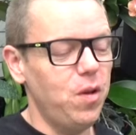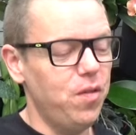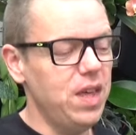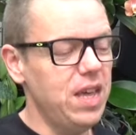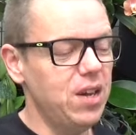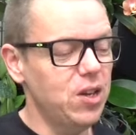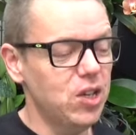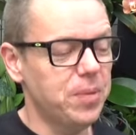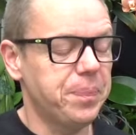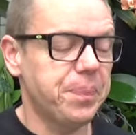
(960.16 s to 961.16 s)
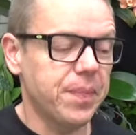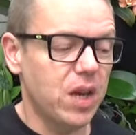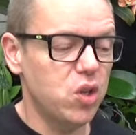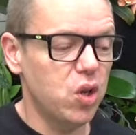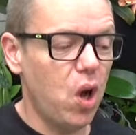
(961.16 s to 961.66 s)
of years
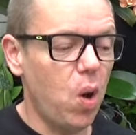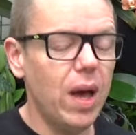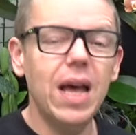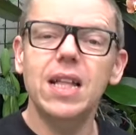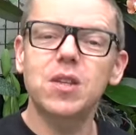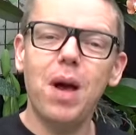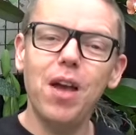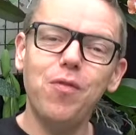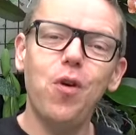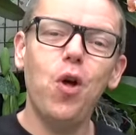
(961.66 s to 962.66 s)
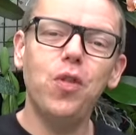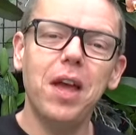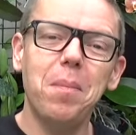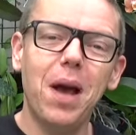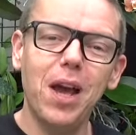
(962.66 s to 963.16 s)
to go, it's my fault
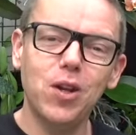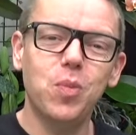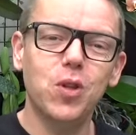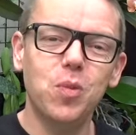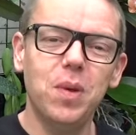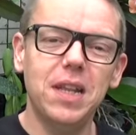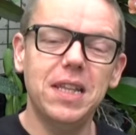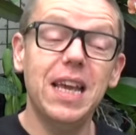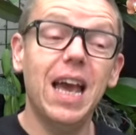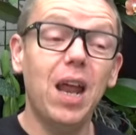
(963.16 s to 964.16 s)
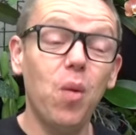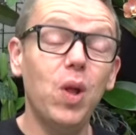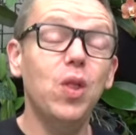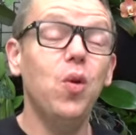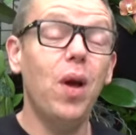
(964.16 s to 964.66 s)
and my responsibility, and I
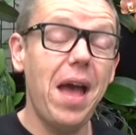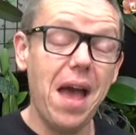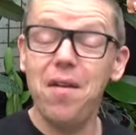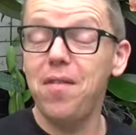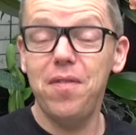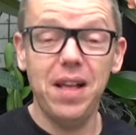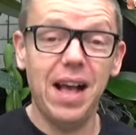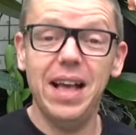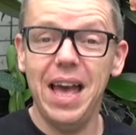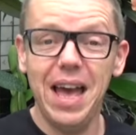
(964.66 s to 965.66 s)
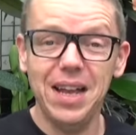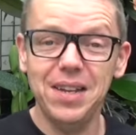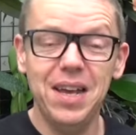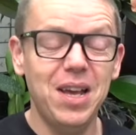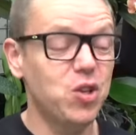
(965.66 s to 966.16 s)
will do everything I can
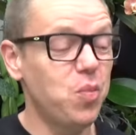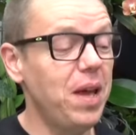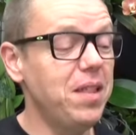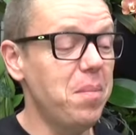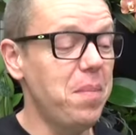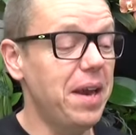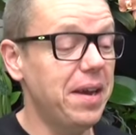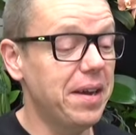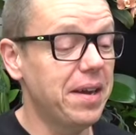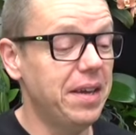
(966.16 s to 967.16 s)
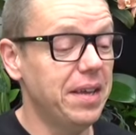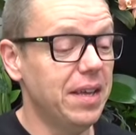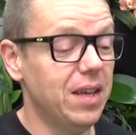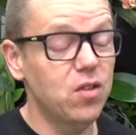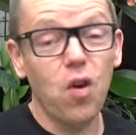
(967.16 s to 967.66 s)
to make them better.
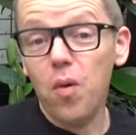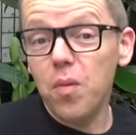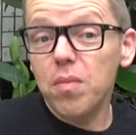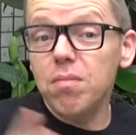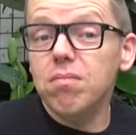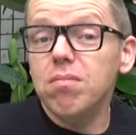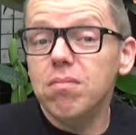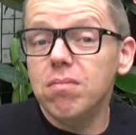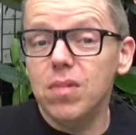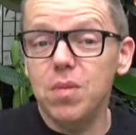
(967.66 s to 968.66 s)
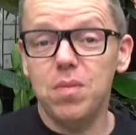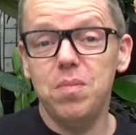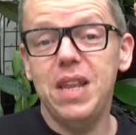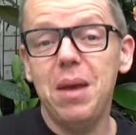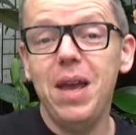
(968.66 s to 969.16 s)
So
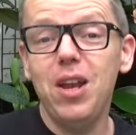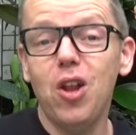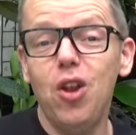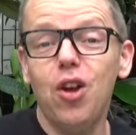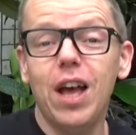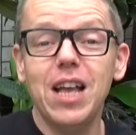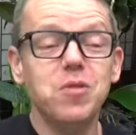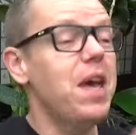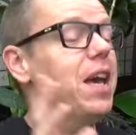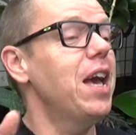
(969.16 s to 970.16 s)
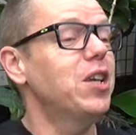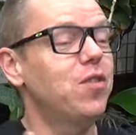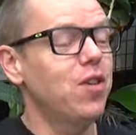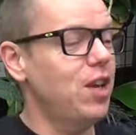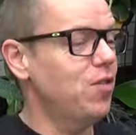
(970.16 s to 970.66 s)
they may not look as big,
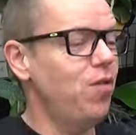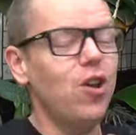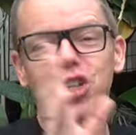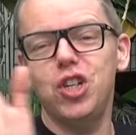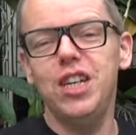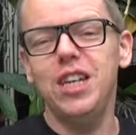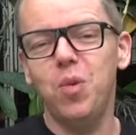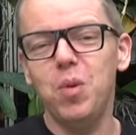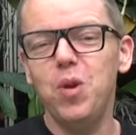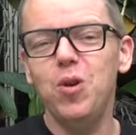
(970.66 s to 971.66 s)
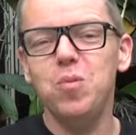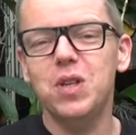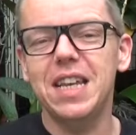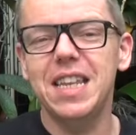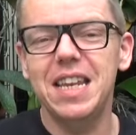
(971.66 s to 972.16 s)
as, as flushy with blooms
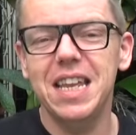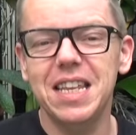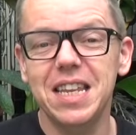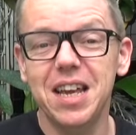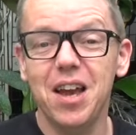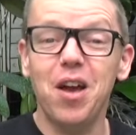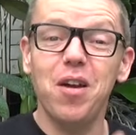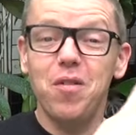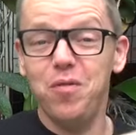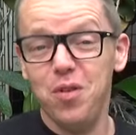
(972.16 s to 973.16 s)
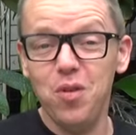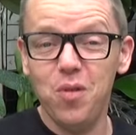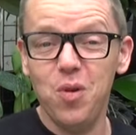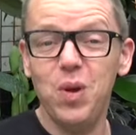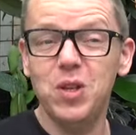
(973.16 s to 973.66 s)
as they did uh, a few
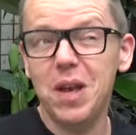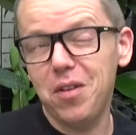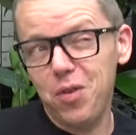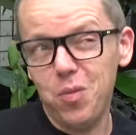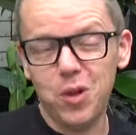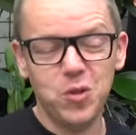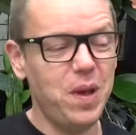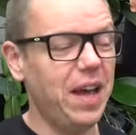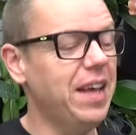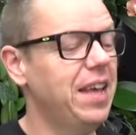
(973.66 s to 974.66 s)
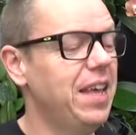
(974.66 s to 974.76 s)
weeks back, a few months back.